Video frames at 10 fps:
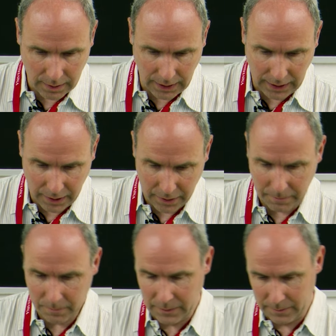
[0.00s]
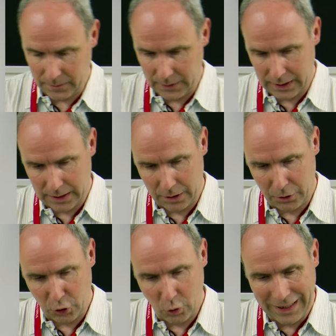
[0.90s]
here, a
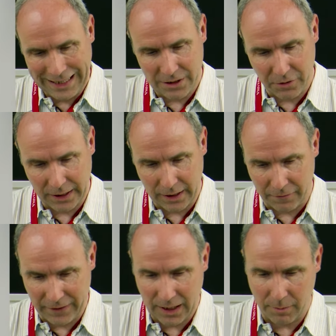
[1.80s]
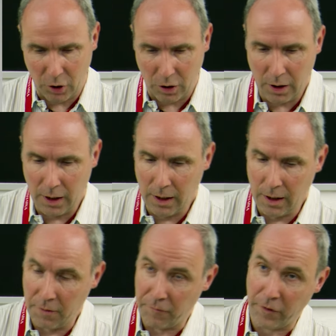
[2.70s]
new entry available
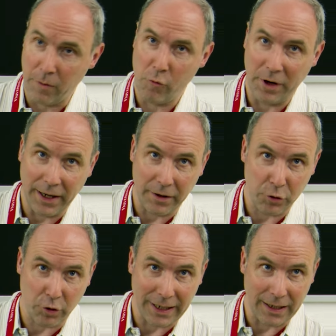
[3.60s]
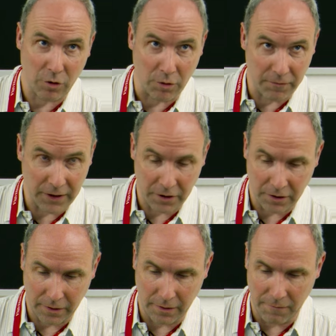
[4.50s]
from where you can
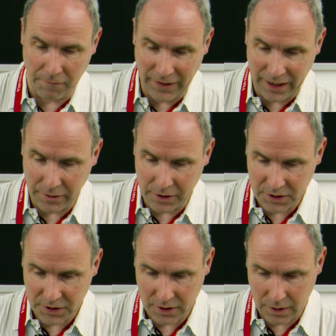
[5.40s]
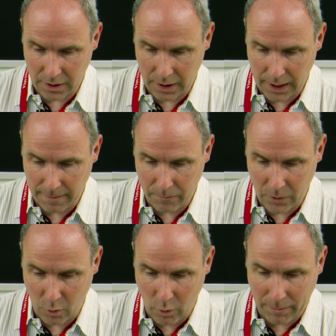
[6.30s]
configure various
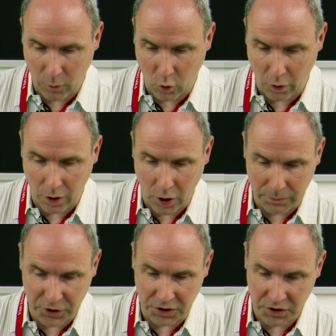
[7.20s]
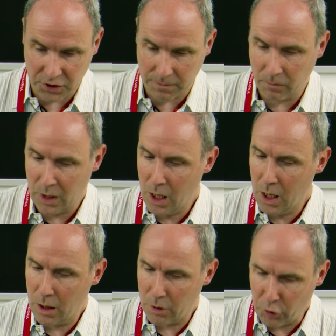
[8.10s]
WebCore options.
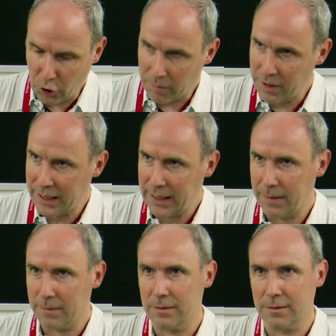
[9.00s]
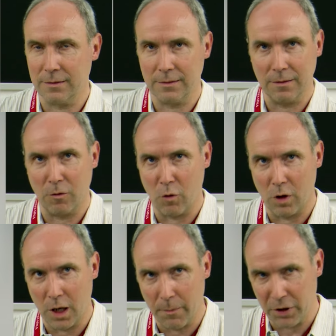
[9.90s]
Normally,
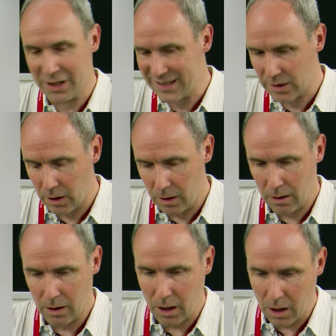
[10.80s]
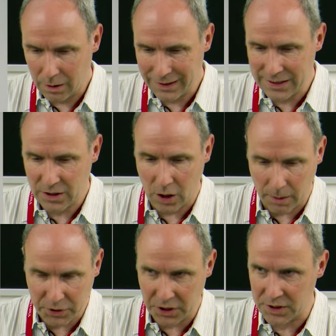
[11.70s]
upon install, all these
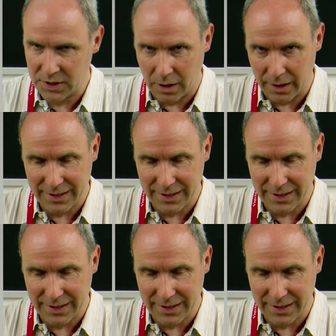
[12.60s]
options are